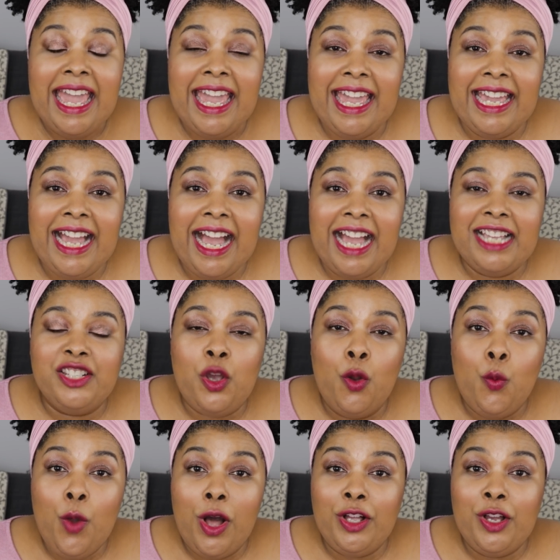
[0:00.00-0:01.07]
Hey guys,
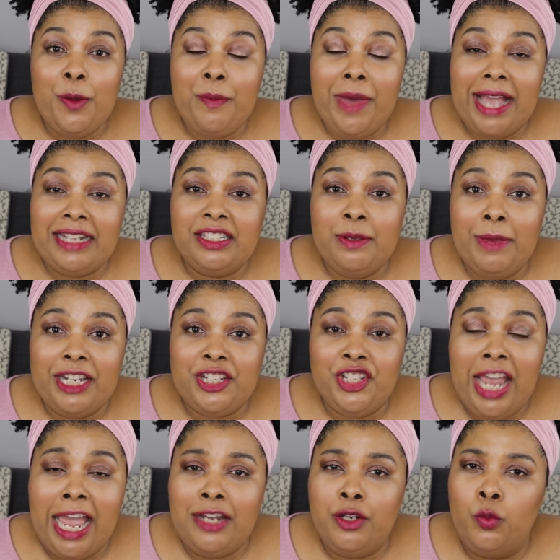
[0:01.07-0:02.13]
welcome back to my
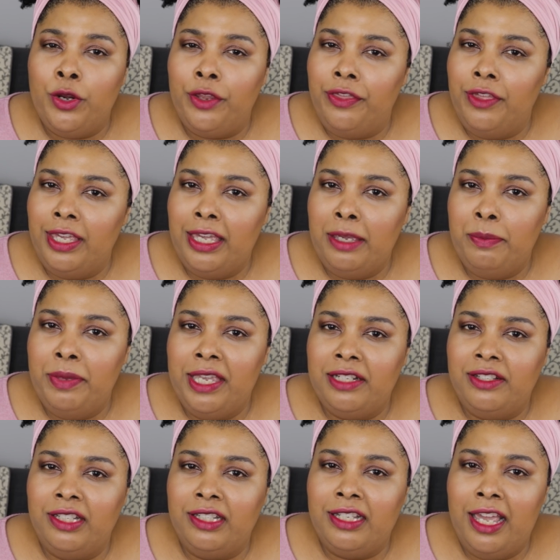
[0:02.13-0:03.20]
channel. We're thinking
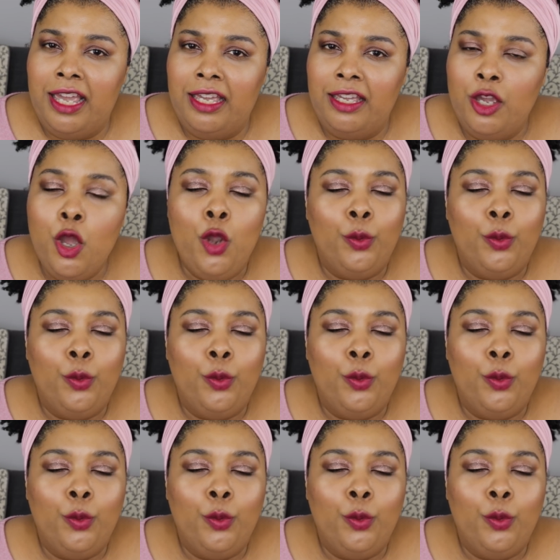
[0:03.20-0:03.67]
pink today.